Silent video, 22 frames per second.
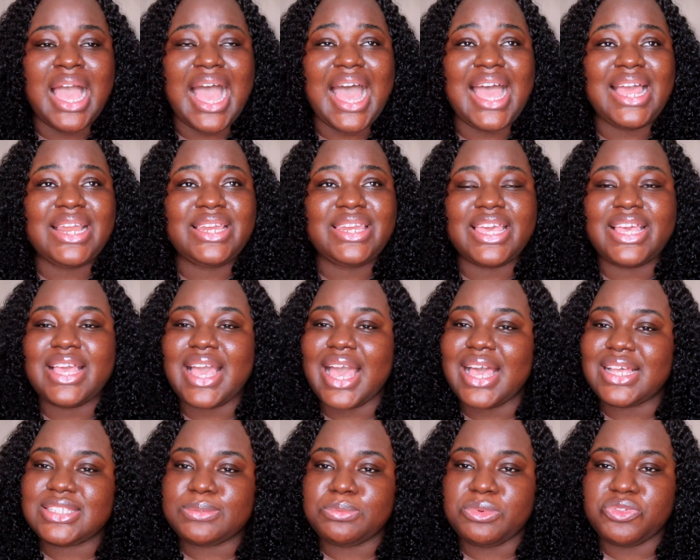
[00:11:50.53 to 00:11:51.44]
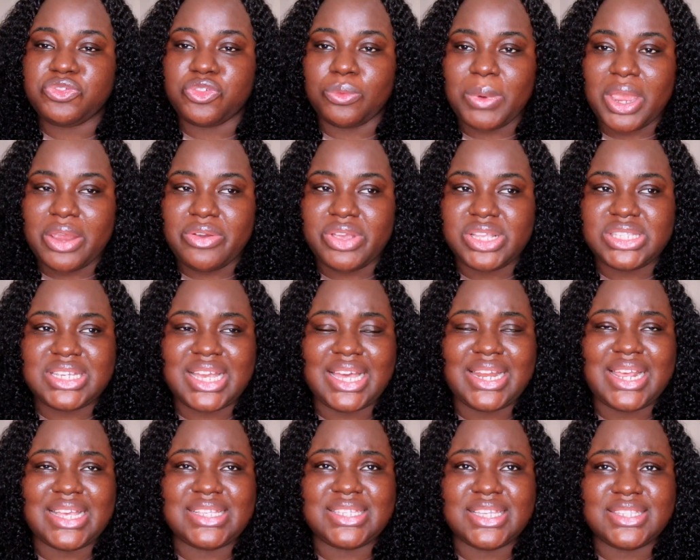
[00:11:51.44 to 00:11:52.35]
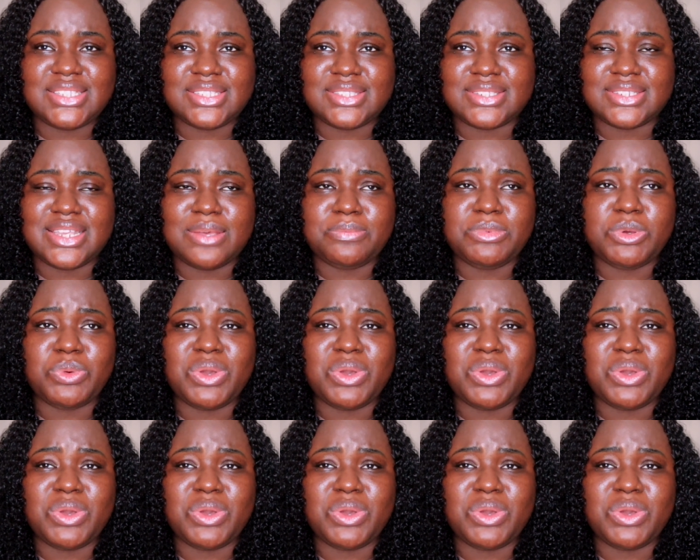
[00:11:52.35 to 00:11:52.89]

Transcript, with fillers: And they asked me for my rate card. I sent it to them.